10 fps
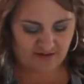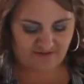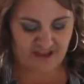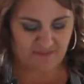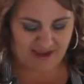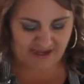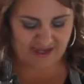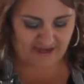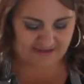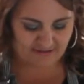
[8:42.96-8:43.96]
flat
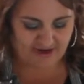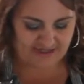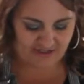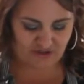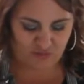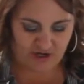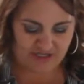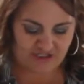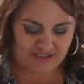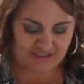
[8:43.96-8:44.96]
pancakes, all right? So you want
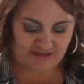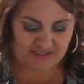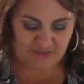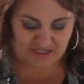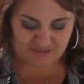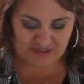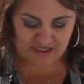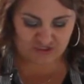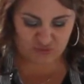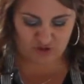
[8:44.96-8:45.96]
it just till it's mixed
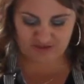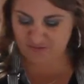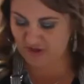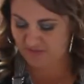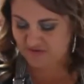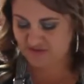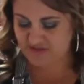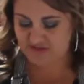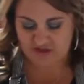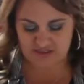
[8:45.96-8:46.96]
because you want the bubbles
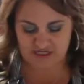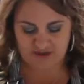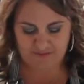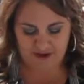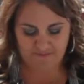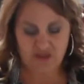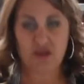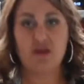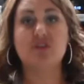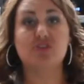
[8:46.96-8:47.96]
to start to come out.
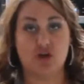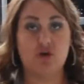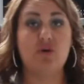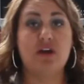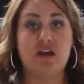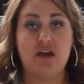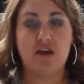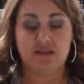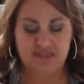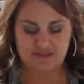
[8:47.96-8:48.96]
So
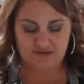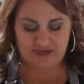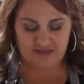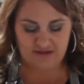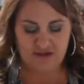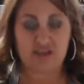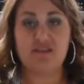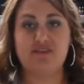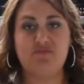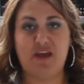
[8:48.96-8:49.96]
let's go ahead and look at
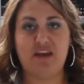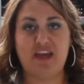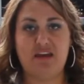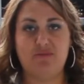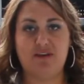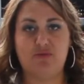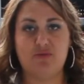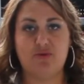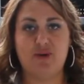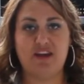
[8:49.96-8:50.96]
this pancake mix
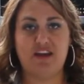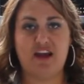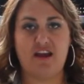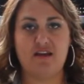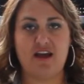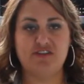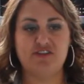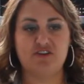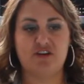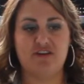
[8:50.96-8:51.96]
real quick. I
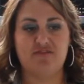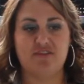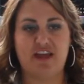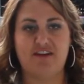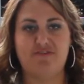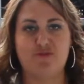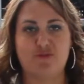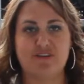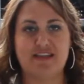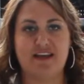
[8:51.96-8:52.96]
stirred it for like
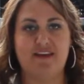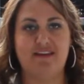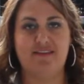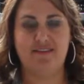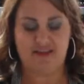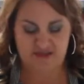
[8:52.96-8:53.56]
4 seconds.